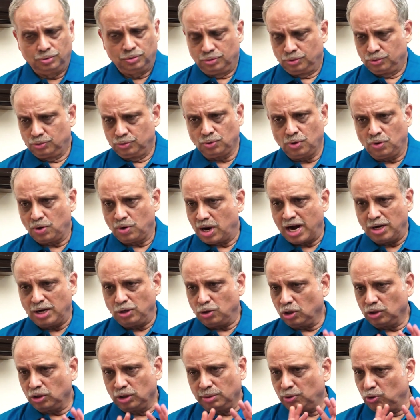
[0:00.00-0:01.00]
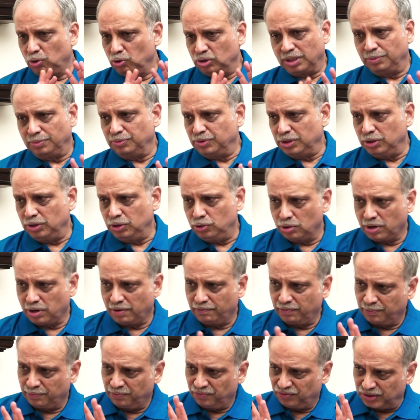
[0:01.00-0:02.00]
So I talked about substance. You
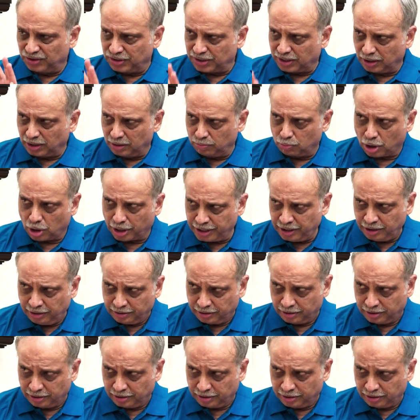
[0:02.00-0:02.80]
have a physical body.